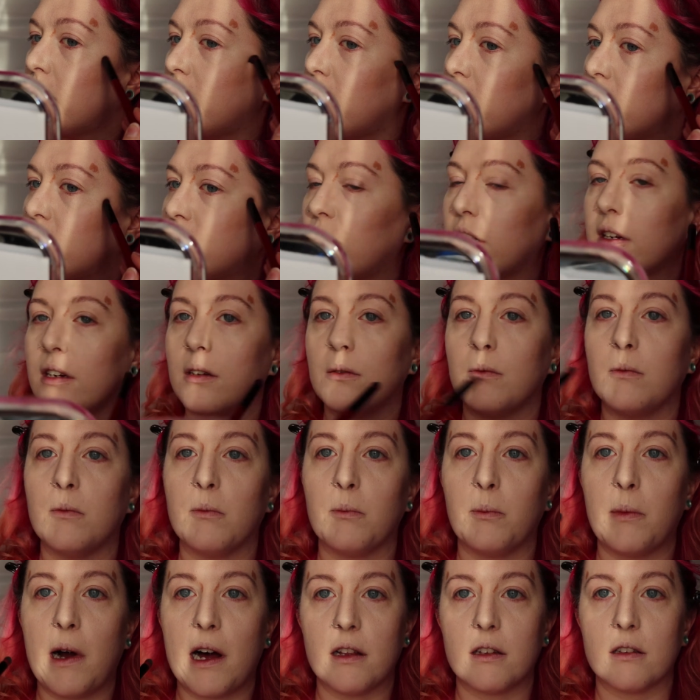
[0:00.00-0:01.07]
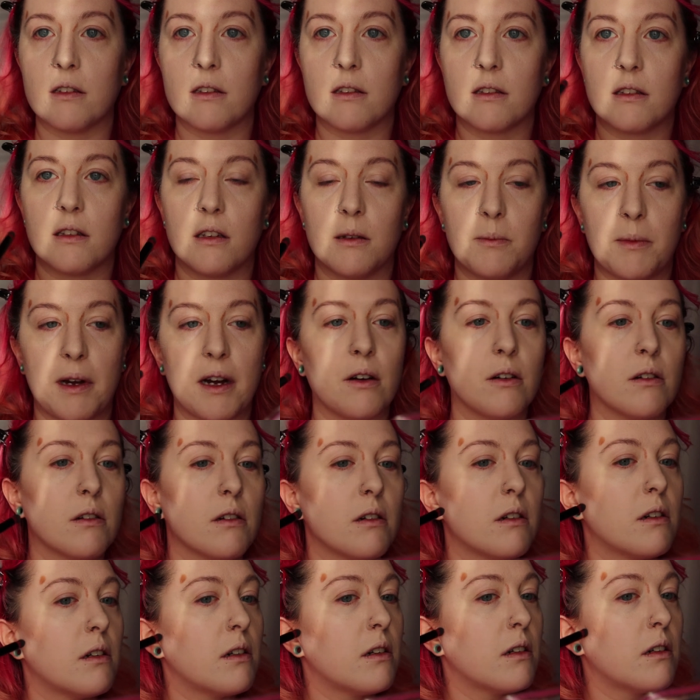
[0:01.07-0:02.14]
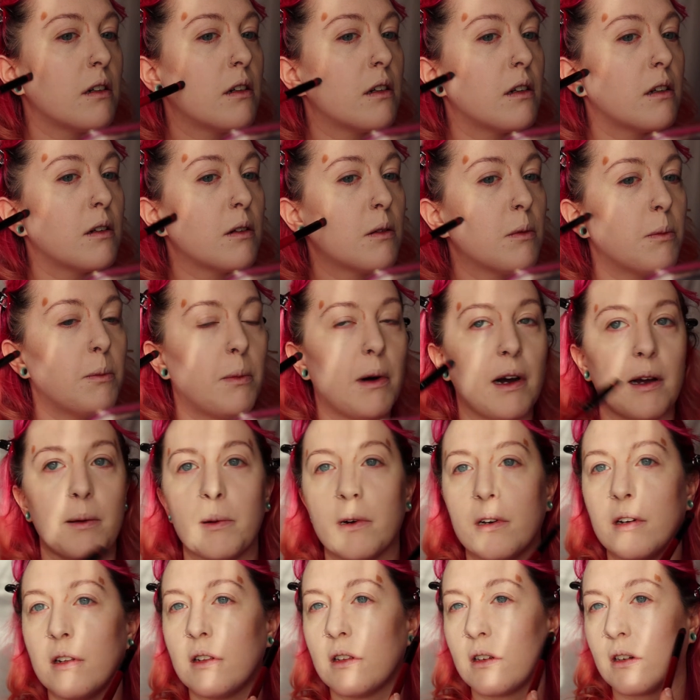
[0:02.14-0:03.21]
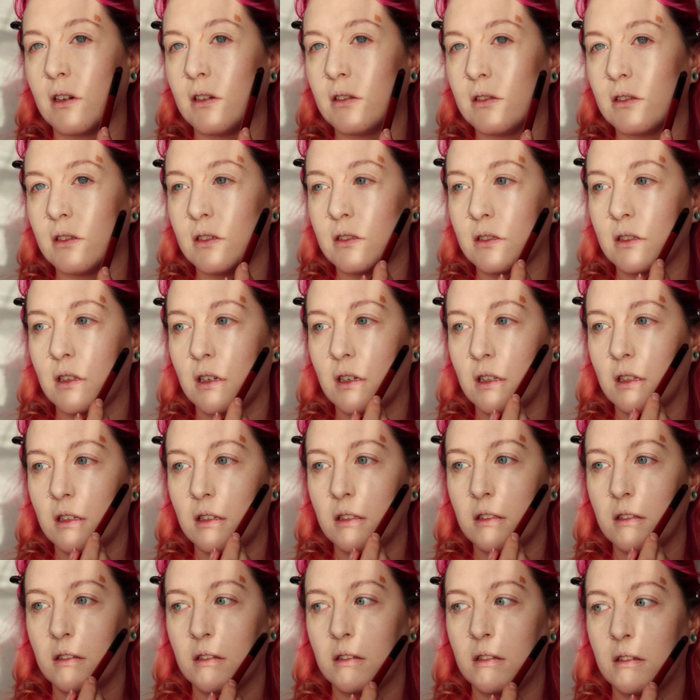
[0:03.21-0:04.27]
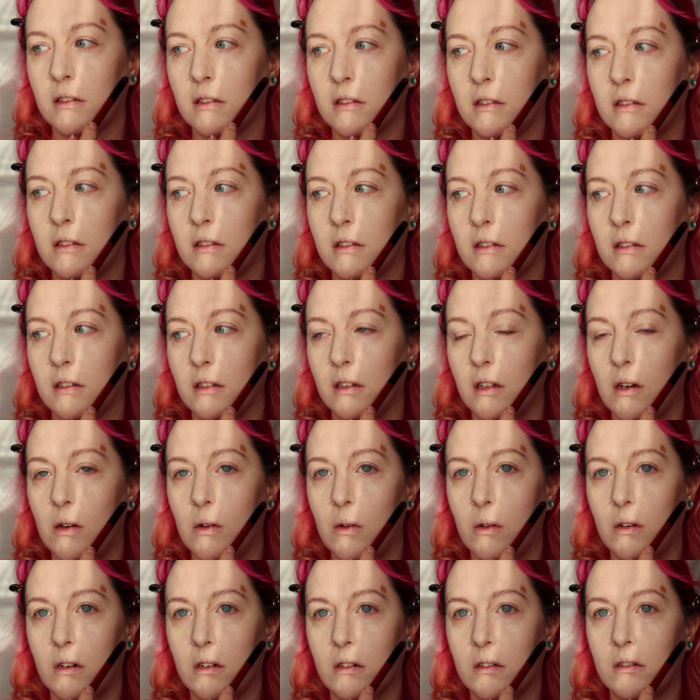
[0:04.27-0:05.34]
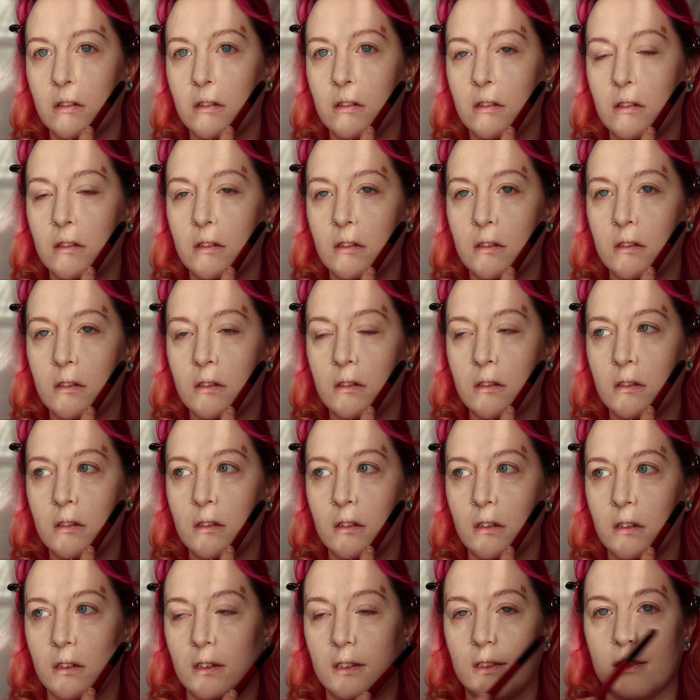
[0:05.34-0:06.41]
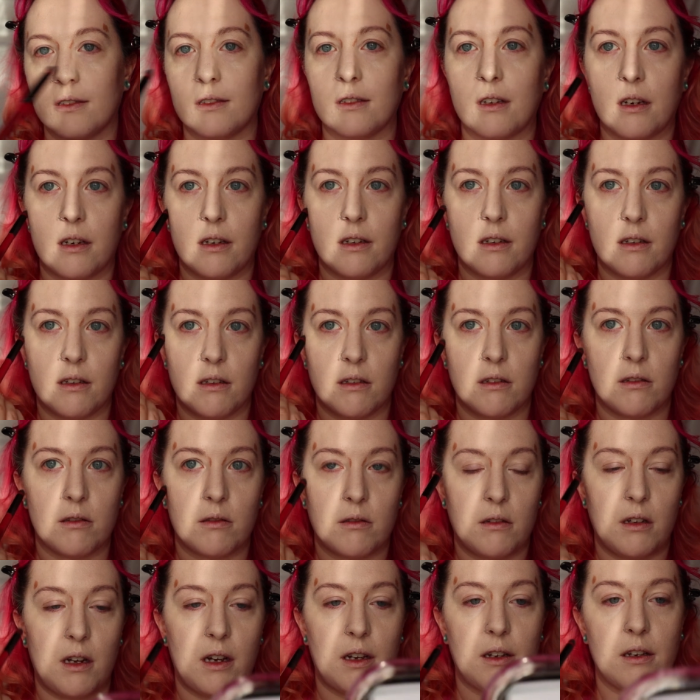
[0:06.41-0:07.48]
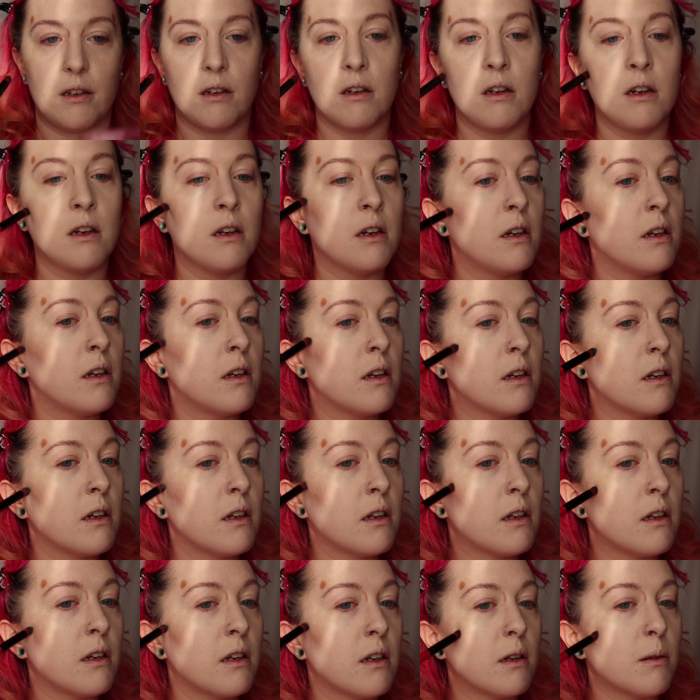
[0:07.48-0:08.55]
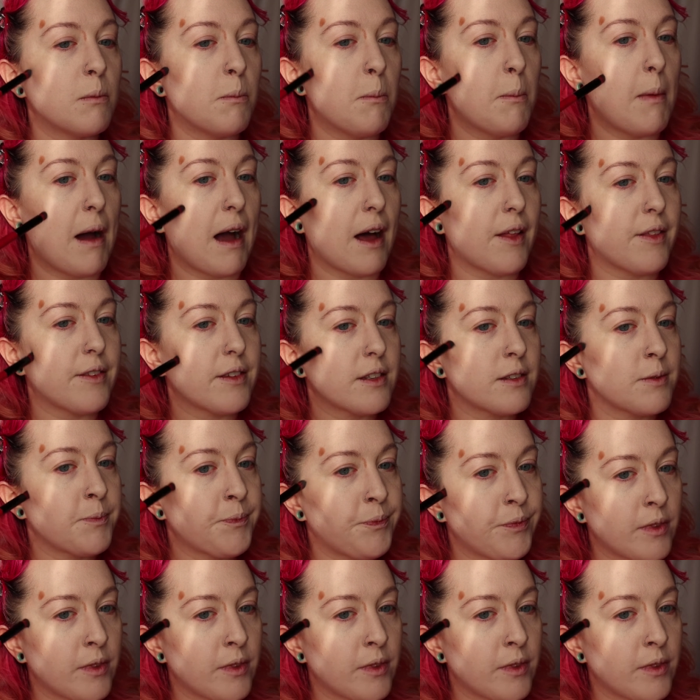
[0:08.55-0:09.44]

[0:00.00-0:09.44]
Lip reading: I try and balance them out by putting the contour slightly lower on this side and higher. Maths.